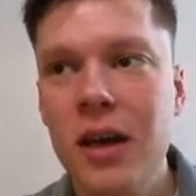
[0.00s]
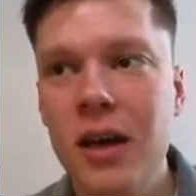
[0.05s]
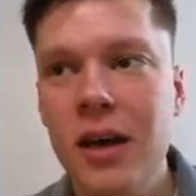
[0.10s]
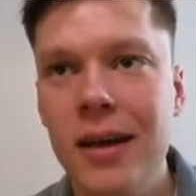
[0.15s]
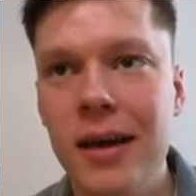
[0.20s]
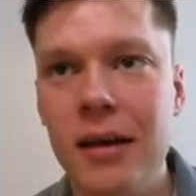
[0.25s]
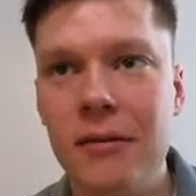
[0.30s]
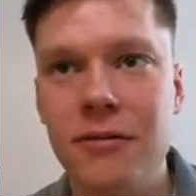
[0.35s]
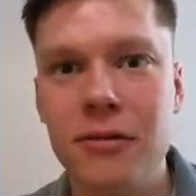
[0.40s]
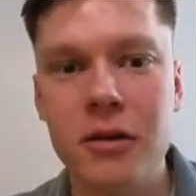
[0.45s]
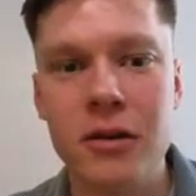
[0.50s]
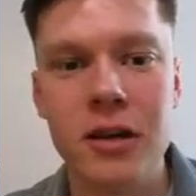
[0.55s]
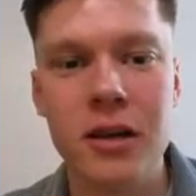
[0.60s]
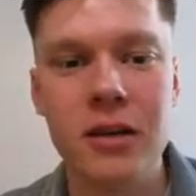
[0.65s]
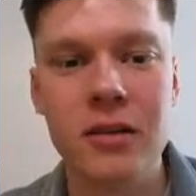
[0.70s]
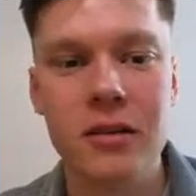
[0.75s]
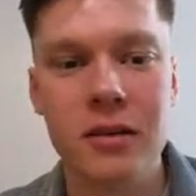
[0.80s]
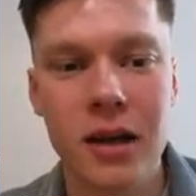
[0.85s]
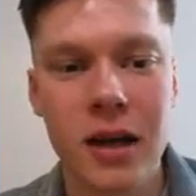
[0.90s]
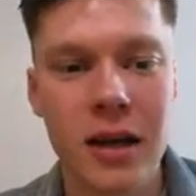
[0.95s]
effort
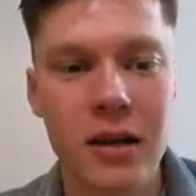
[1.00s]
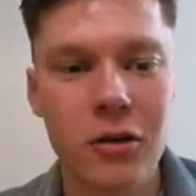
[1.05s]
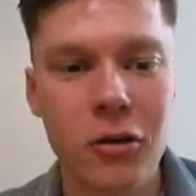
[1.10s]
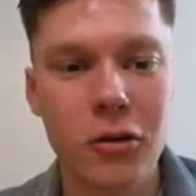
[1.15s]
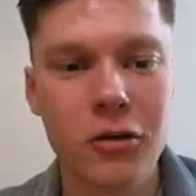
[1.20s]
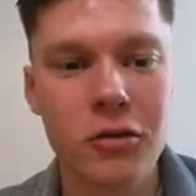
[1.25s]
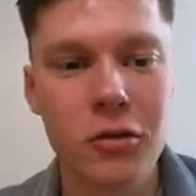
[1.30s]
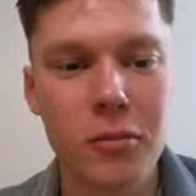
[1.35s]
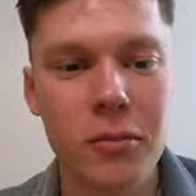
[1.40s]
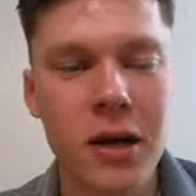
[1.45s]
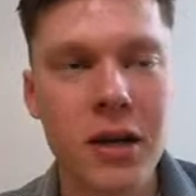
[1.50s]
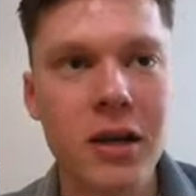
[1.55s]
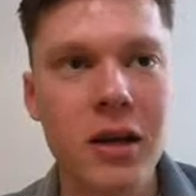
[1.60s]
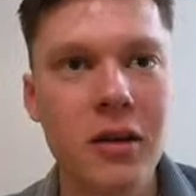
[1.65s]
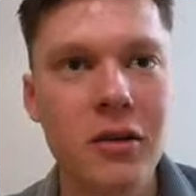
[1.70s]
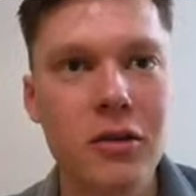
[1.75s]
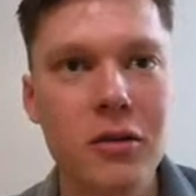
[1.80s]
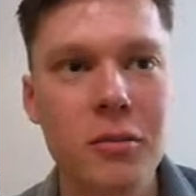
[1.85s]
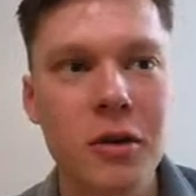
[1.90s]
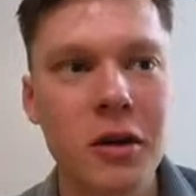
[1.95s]
and also money
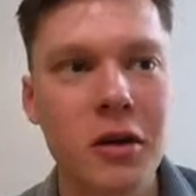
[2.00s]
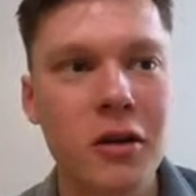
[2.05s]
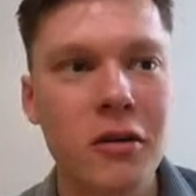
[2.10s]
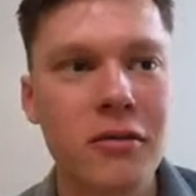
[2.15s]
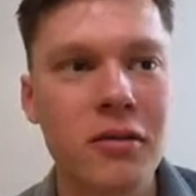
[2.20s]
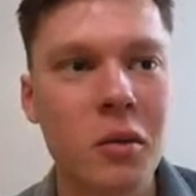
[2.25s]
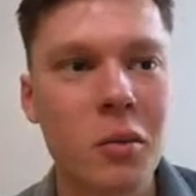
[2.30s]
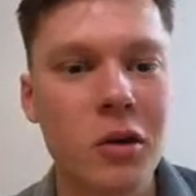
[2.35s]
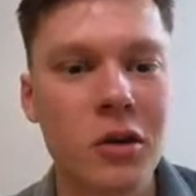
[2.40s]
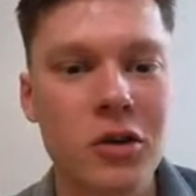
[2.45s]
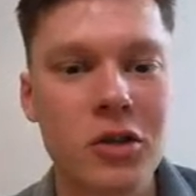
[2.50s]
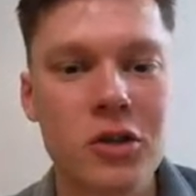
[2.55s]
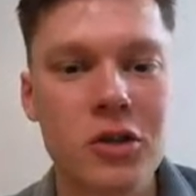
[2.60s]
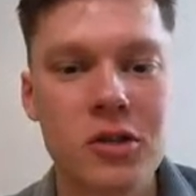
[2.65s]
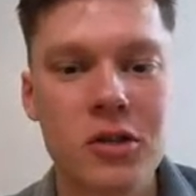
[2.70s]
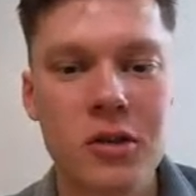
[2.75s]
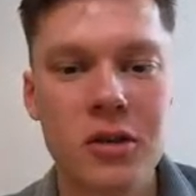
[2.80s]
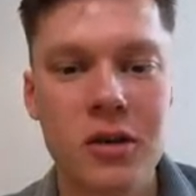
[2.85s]
into my coffee, which